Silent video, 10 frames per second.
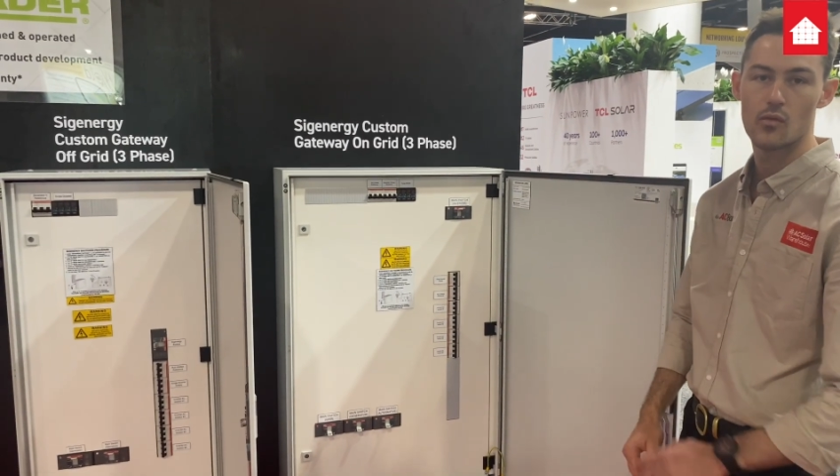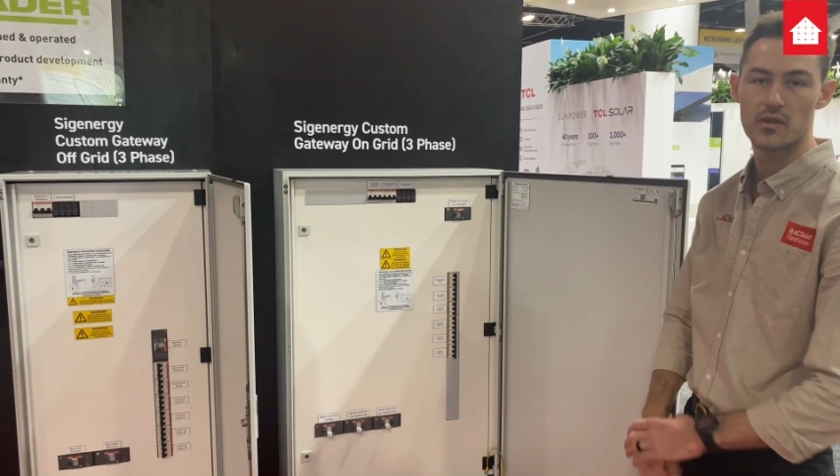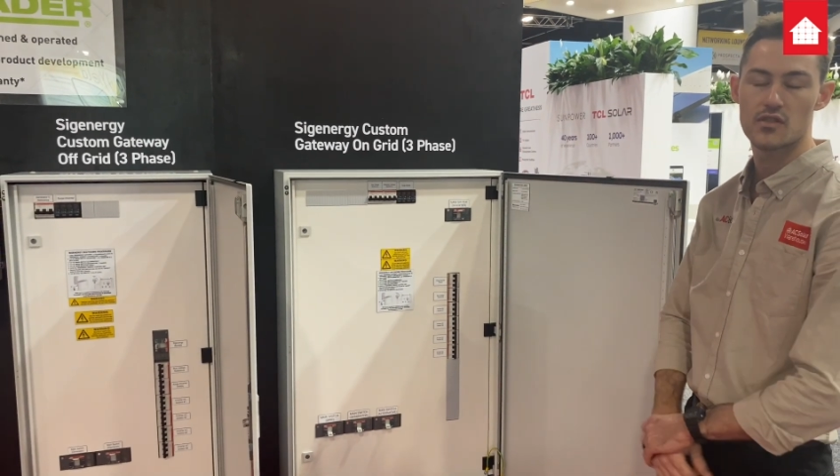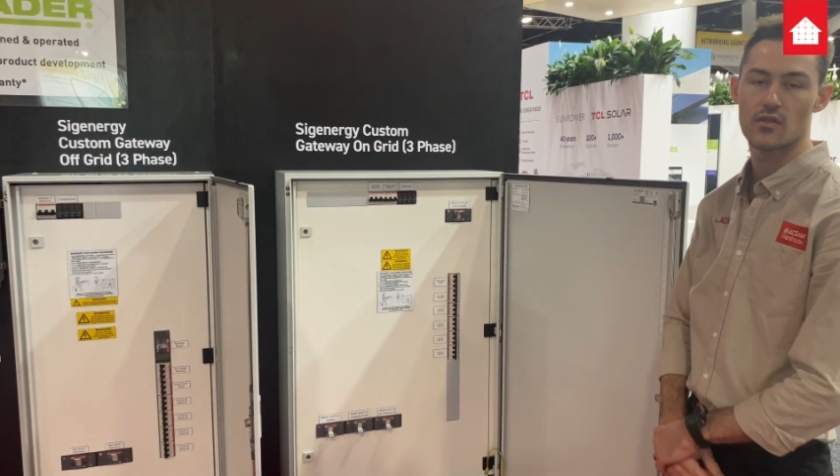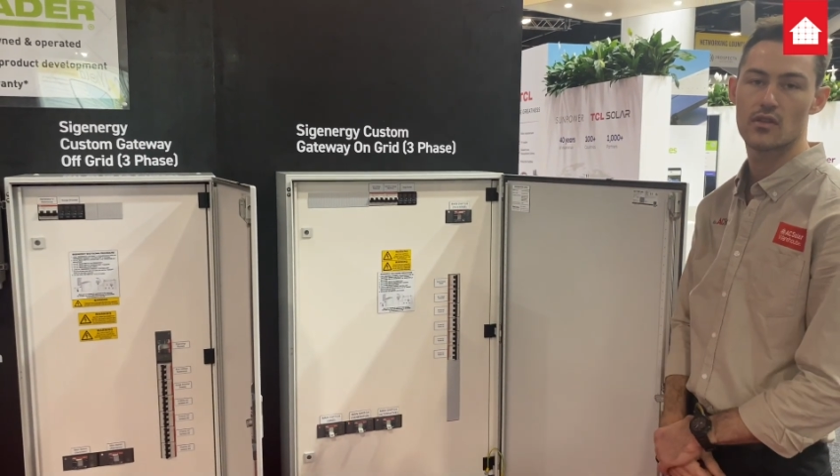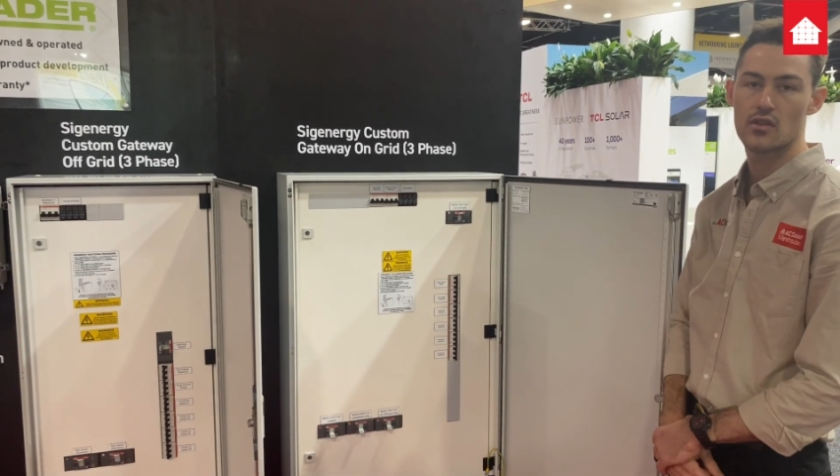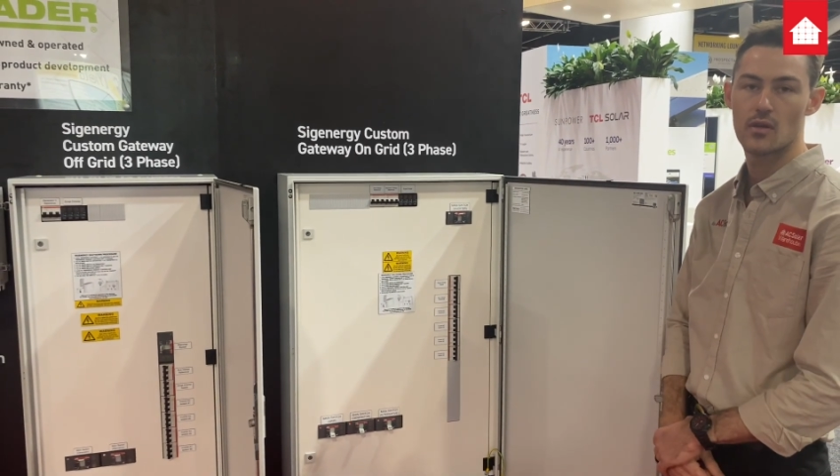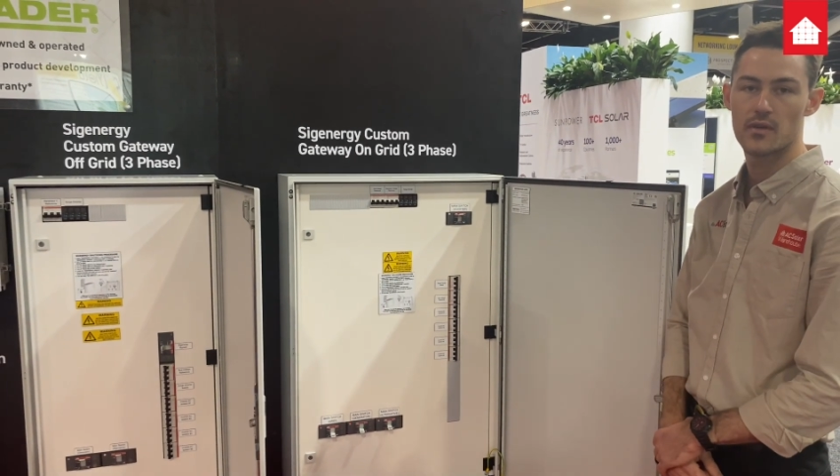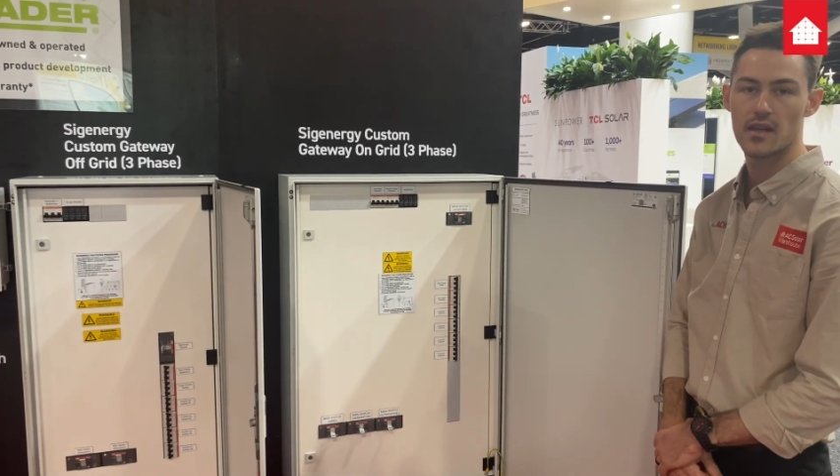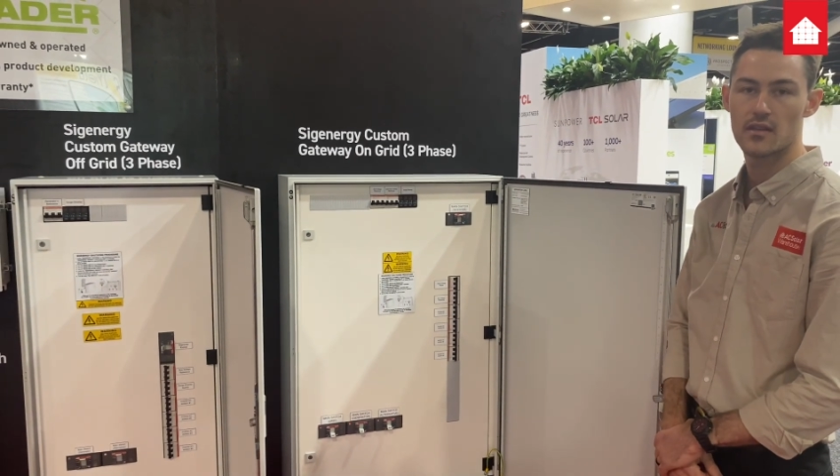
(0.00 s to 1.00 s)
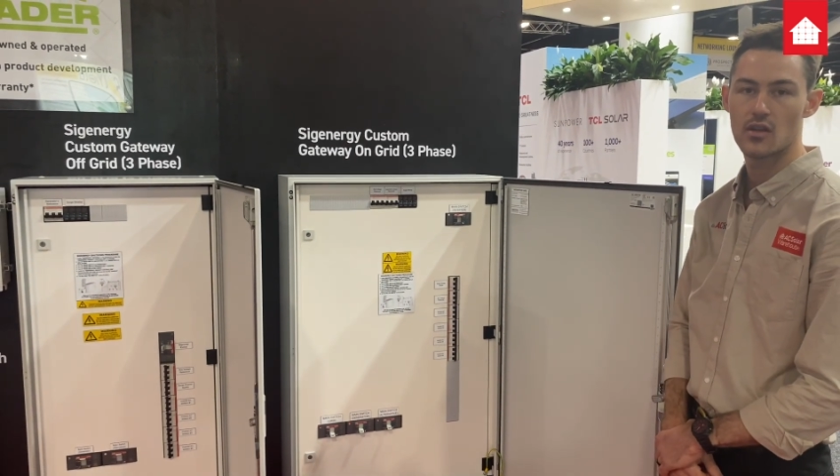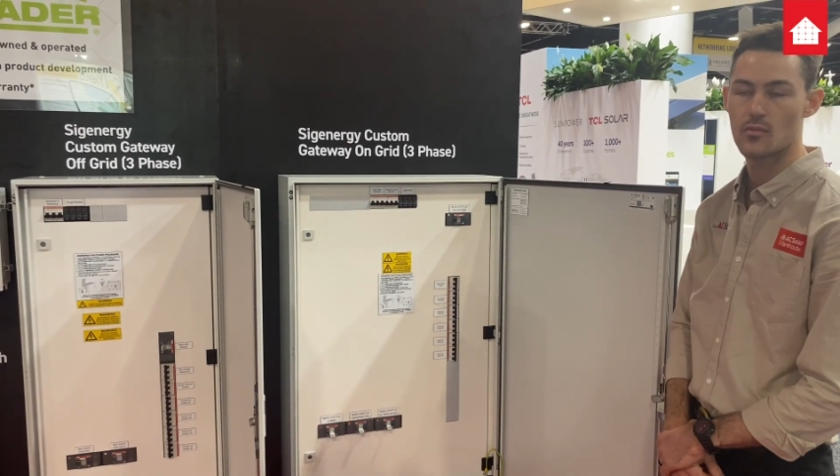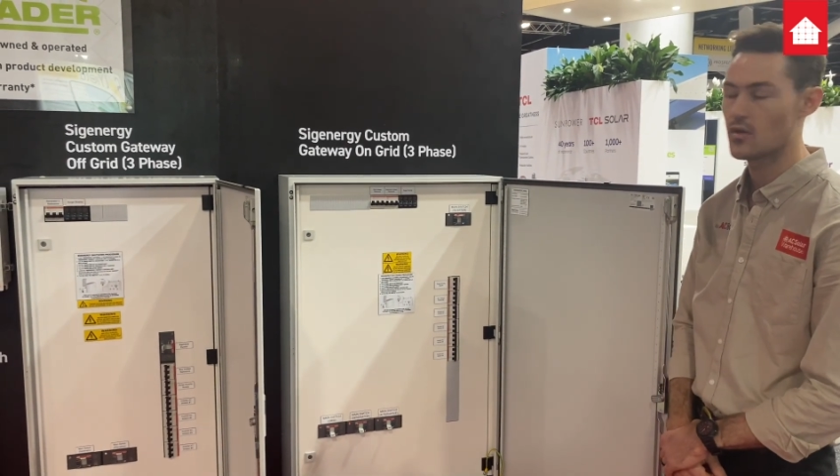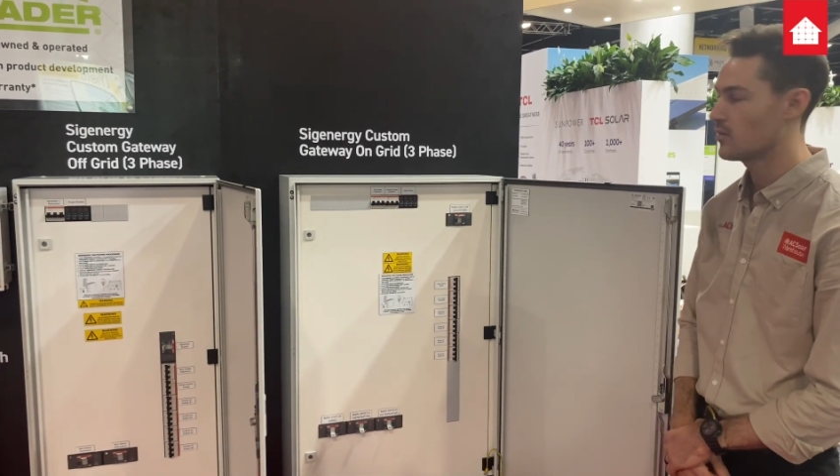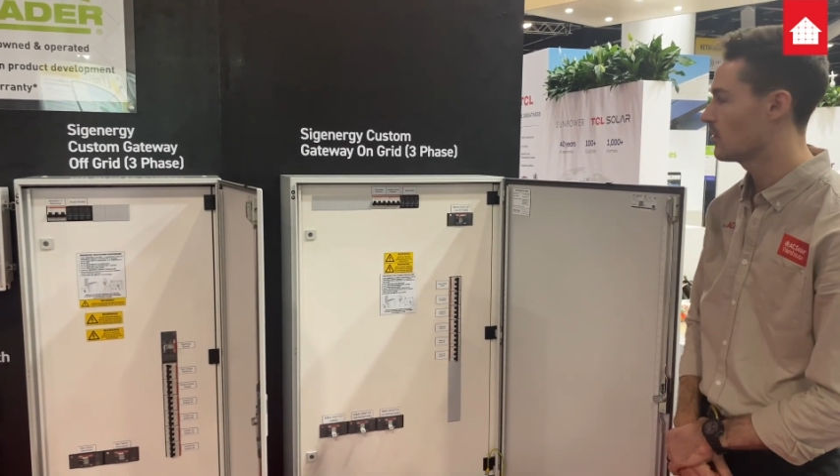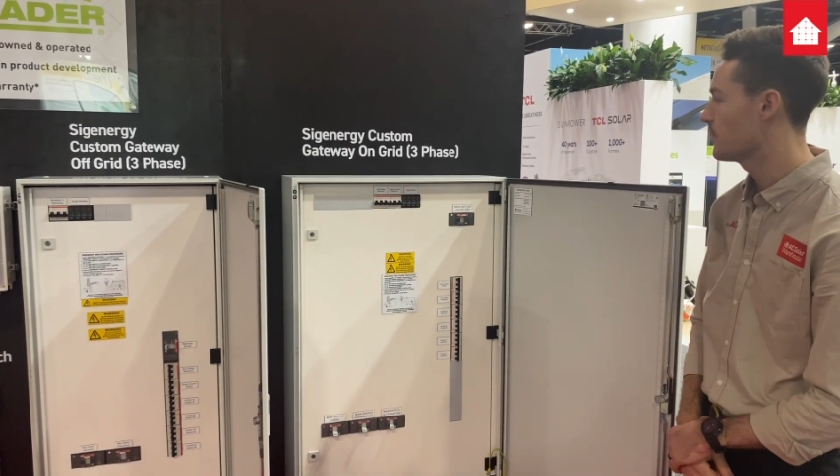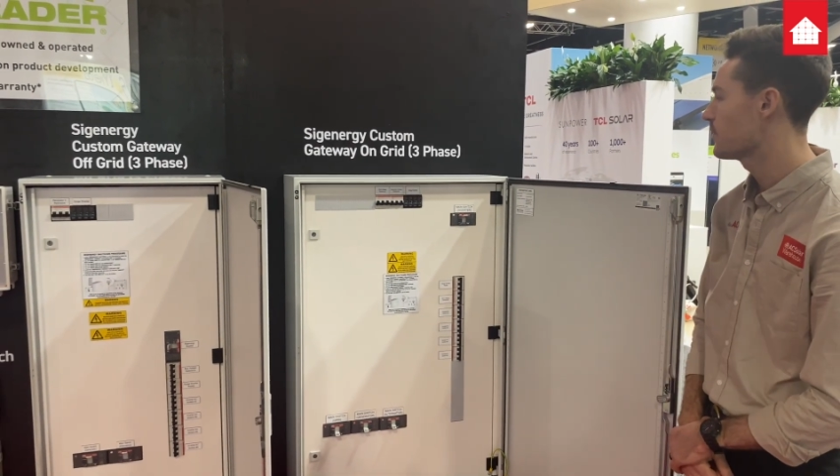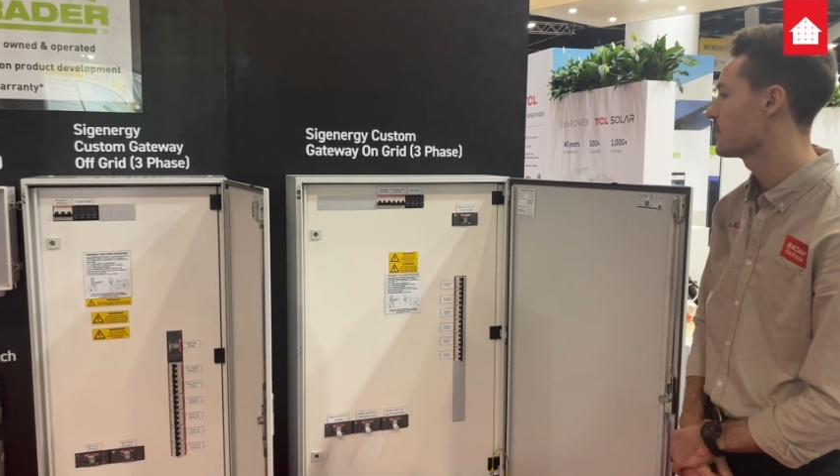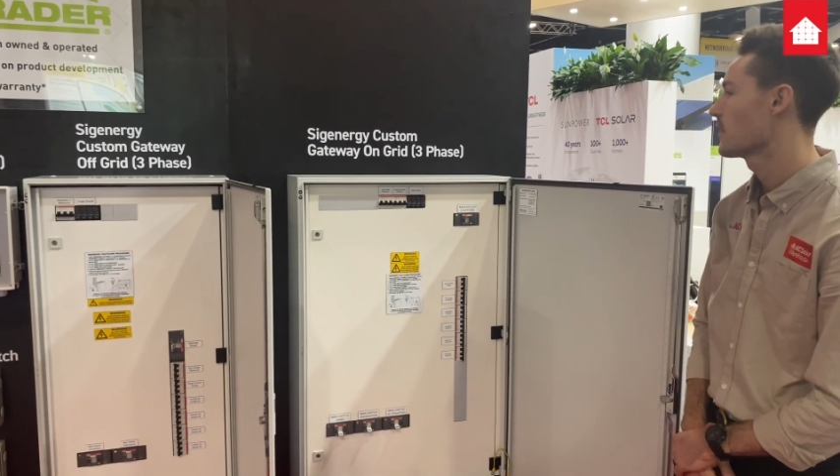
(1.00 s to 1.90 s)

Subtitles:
We'll be sure to accommodate, no problem.